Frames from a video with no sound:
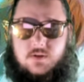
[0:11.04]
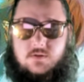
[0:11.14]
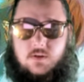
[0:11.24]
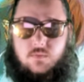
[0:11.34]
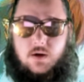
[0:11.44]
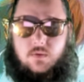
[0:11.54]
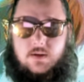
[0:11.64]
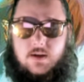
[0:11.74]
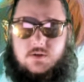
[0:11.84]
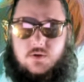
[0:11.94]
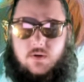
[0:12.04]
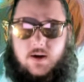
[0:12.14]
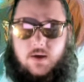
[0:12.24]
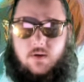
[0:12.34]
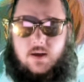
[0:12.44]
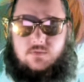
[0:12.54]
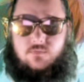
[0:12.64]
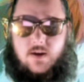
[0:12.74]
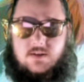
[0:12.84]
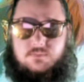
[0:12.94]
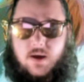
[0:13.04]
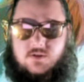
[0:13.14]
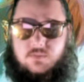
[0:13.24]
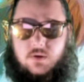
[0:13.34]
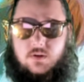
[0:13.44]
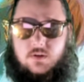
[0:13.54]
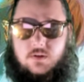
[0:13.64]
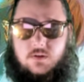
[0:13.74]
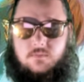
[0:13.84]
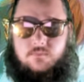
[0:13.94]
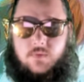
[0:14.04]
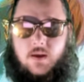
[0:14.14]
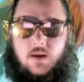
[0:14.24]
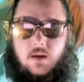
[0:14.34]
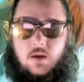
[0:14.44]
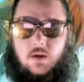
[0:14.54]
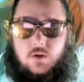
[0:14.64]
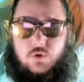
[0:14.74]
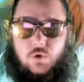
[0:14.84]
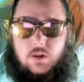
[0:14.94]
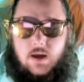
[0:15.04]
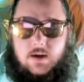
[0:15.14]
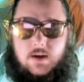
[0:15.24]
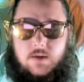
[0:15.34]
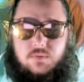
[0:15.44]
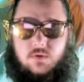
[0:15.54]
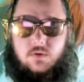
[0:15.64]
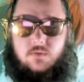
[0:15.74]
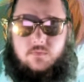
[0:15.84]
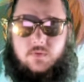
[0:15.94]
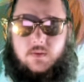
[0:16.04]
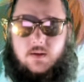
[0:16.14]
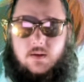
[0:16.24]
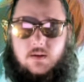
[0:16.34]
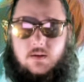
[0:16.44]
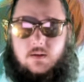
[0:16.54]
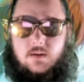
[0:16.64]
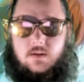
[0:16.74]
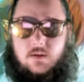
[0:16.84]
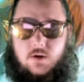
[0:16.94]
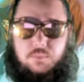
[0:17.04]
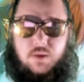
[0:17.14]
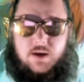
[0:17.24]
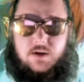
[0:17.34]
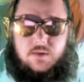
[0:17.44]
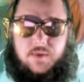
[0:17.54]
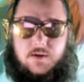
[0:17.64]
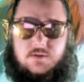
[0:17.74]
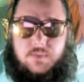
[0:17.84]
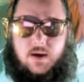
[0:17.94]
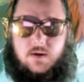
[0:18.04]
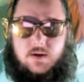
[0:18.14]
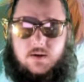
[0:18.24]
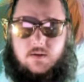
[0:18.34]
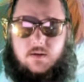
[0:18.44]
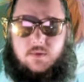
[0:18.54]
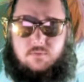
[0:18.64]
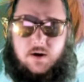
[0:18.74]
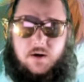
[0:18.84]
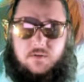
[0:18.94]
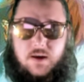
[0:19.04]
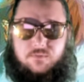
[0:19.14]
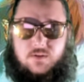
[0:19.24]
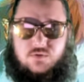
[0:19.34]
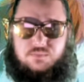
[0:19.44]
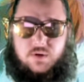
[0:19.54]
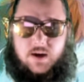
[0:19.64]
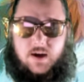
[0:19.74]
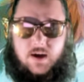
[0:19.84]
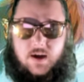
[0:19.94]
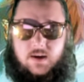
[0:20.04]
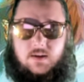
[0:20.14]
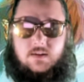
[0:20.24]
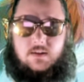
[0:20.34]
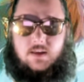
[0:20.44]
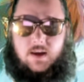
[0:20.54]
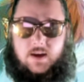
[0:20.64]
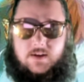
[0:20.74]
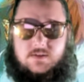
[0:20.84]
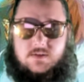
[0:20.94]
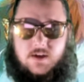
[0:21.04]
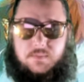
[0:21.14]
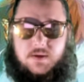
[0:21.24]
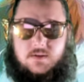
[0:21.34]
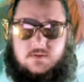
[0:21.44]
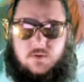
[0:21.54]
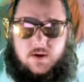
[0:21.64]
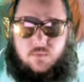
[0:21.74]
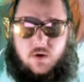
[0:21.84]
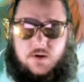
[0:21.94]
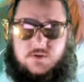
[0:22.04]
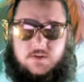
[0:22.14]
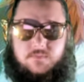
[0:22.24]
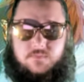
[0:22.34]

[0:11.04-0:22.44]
Lane, where we get you in and out as fast as possible. You're a lie in April. Heard plenty of good things about it. The rating on Netflix was pretty high, and it's dubbed, so I can watch it.